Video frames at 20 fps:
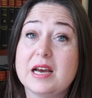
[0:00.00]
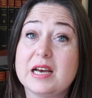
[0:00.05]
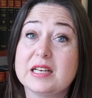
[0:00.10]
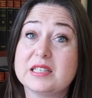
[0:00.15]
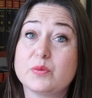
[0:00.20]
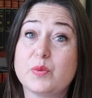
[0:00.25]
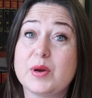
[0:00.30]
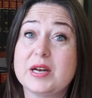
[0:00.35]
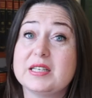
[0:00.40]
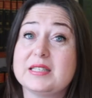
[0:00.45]

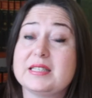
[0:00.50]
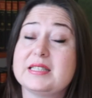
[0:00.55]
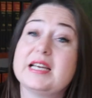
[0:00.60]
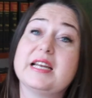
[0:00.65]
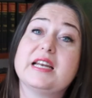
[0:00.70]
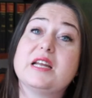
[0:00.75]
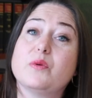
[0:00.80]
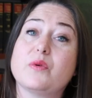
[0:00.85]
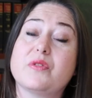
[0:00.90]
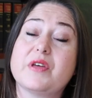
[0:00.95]
as well as
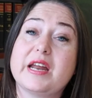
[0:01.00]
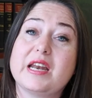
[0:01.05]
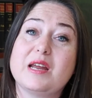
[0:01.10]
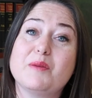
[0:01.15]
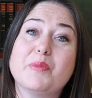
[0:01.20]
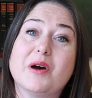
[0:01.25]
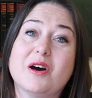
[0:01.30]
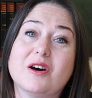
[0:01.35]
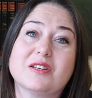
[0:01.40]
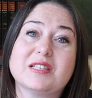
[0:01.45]
dealing with
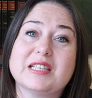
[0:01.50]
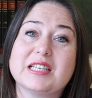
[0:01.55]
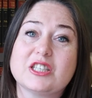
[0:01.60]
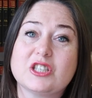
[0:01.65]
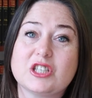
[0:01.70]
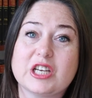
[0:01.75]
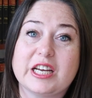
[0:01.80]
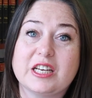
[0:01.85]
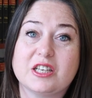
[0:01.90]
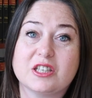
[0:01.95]
any part
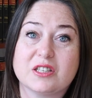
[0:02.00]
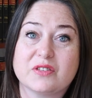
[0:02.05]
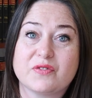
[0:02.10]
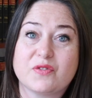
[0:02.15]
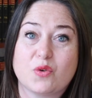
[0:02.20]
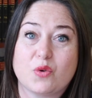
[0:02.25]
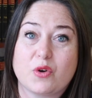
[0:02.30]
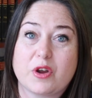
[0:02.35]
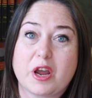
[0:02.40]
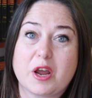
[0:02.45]
exchanges
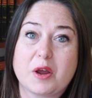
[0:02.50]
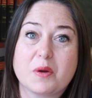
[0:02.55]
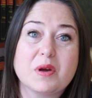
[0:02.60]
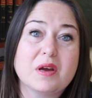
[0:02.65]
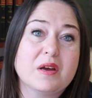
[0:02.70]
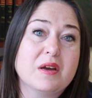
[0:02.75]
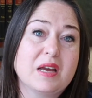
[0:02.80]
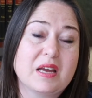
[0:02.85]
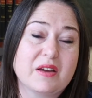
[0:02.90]
for you,